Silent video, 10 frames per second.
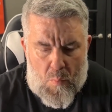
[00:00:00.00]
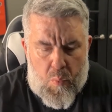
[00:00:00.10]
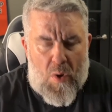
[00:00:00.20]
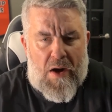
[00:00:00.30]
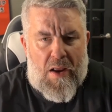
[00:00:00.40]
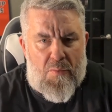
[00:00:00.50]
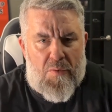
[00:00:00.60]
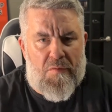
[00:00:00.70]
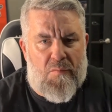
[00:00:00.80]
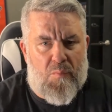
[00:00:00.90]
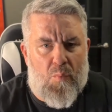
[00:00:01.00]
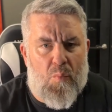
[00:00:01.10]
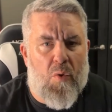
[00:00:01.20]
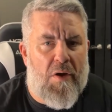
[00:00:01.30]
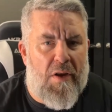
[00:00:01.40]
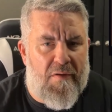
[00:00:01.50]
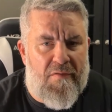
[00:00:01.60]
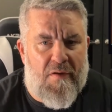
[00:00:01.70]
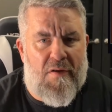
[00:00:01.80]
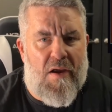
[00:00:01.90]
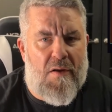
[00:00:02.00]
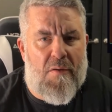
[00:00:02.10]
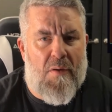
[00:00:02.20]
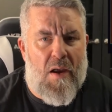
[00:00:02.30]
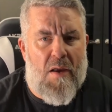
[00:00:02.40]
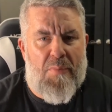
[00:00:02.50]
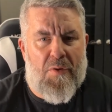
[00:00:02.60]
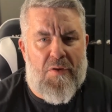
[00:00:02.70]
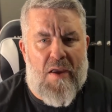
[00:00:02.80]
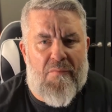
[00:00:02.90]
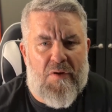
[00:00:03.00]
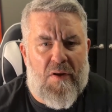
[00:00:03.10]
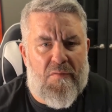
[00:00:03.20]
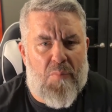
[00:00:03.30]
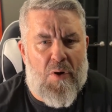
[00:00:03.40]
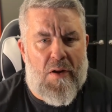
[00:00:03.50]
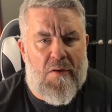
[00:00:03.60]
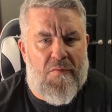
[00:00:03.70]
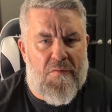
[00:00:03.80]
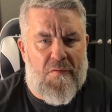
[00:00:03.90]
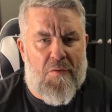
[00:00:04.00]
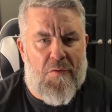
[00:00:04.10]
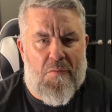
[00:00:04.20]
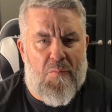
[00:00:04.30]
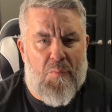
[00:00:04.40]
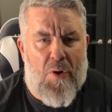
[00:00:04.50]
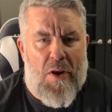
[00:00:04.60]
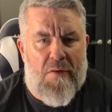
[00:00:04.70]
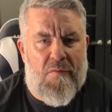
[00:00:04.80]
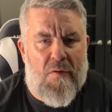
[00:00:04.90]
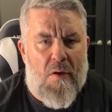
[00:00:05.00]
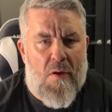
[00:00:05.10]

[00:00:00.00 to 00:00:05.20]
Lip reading: when I was working at TikTok, building advertising products and selling them to brands,